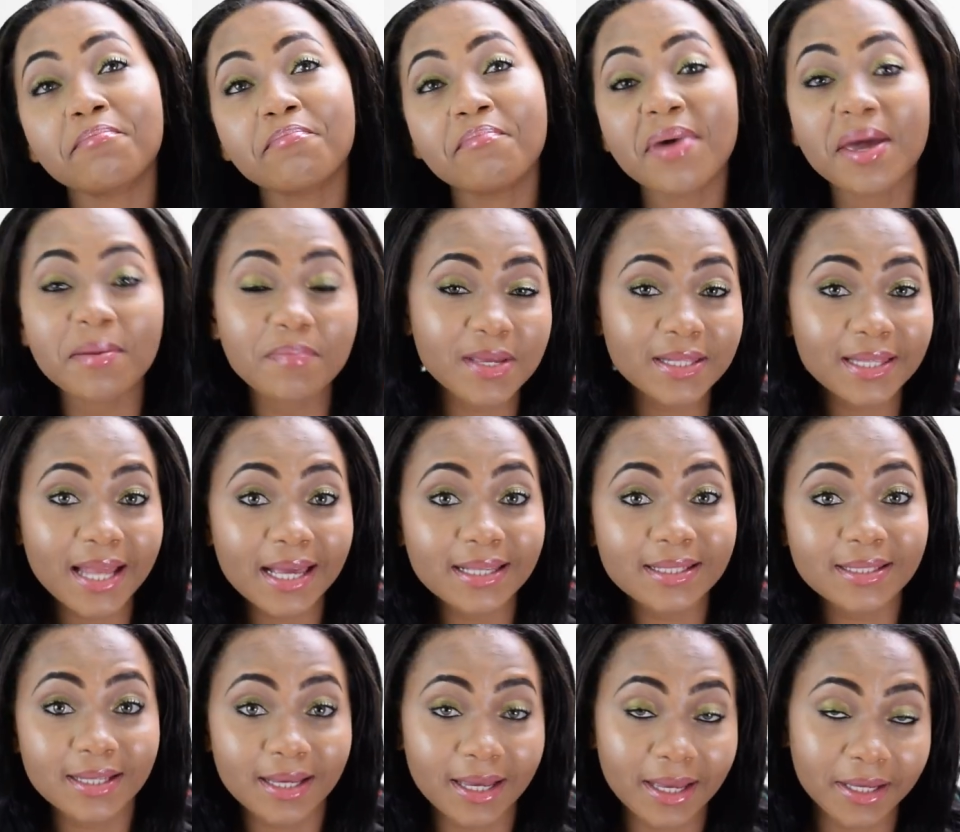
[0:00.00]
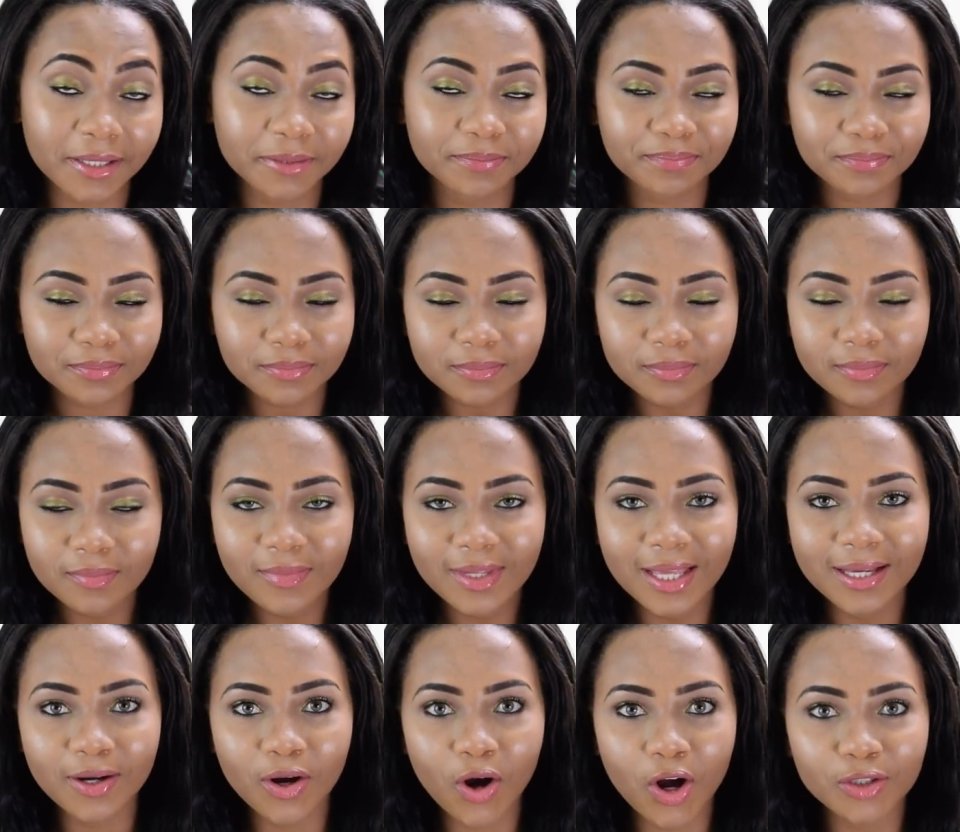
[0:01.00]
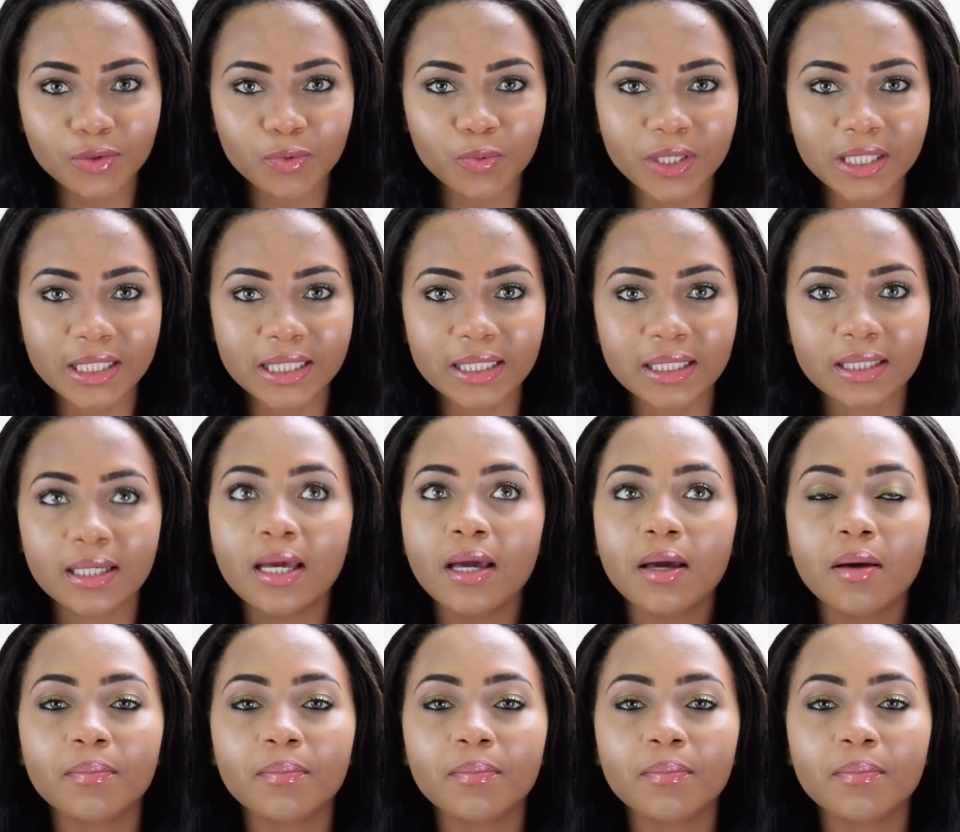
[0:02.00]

maybe next year, God willing.